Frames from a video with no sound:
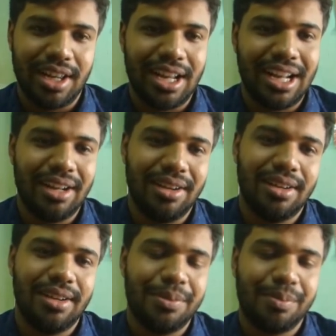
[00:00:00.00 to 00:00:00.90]
and
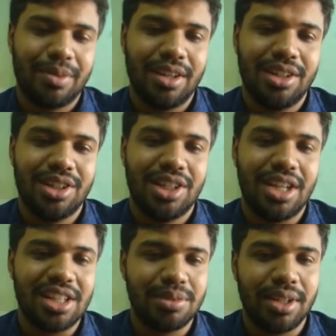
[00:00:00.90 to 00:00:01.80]

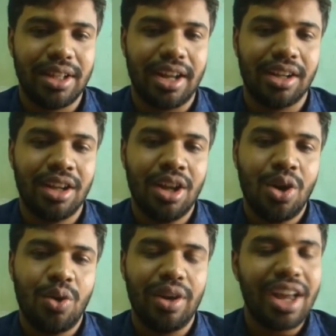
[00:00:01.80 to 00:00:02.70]
she asked me that,
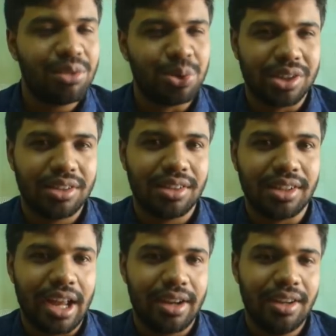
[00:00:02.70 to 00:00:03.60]
what have you written in the
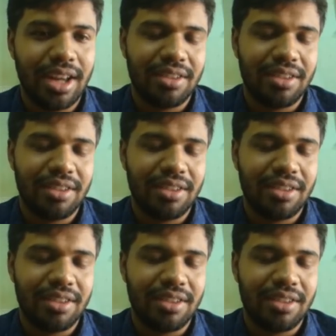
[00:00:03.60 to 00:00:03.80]
diary?